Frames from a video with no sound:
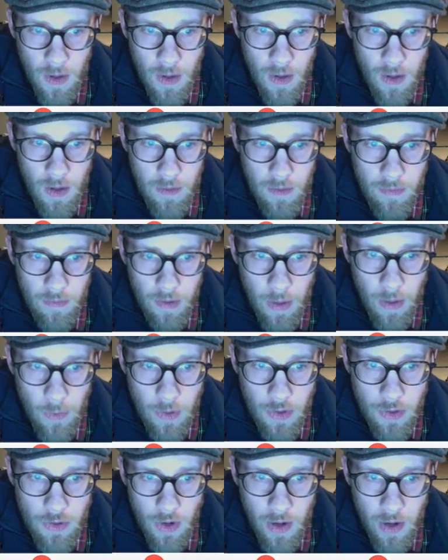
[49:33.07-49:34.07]
If I were
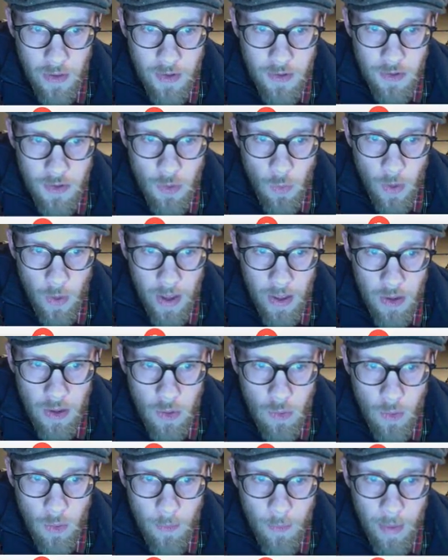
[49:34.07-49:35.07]
to draw this the way
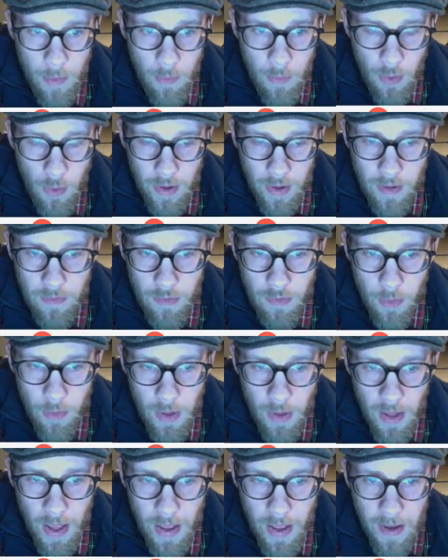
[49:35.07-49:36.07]
you remember it from
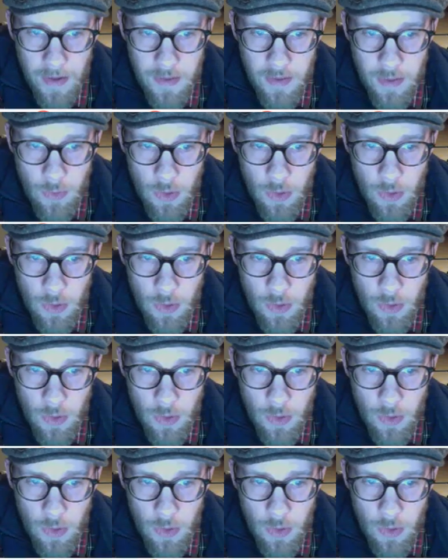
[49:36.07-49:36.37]
class,